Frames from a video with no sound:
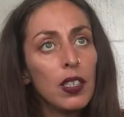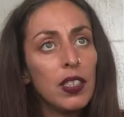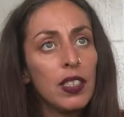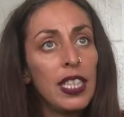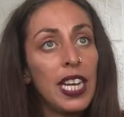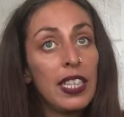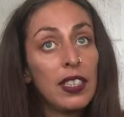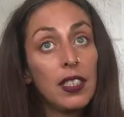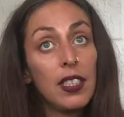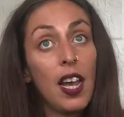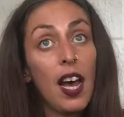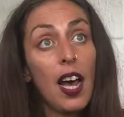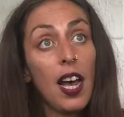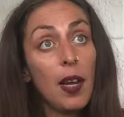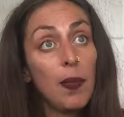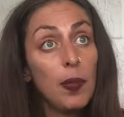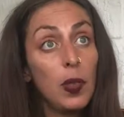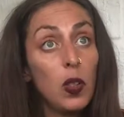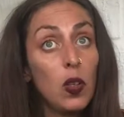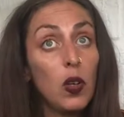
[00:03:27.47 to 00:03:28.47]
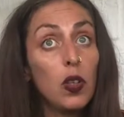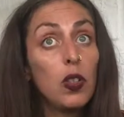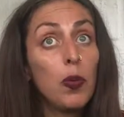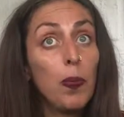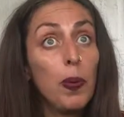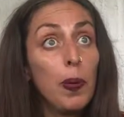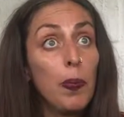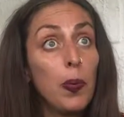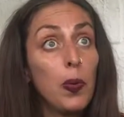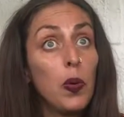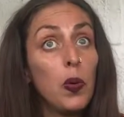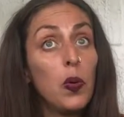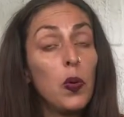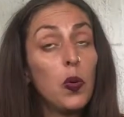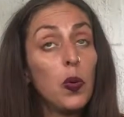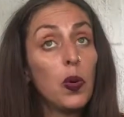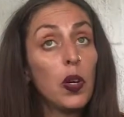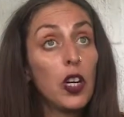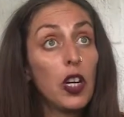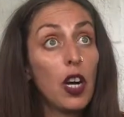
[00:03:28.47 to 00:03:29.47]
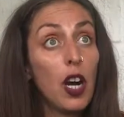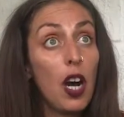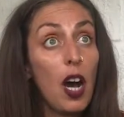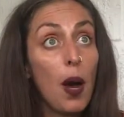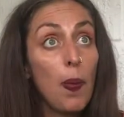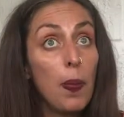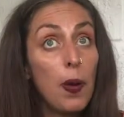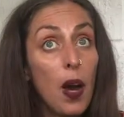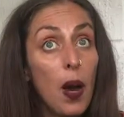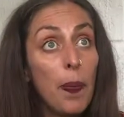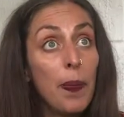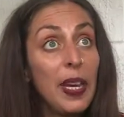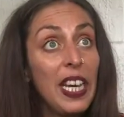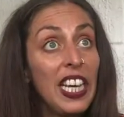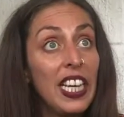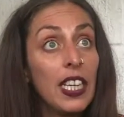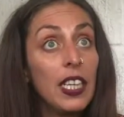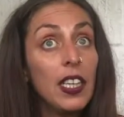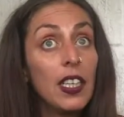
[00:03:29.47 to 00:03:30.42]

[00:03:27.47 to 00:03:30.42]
that time, you know, the people who were upcoming,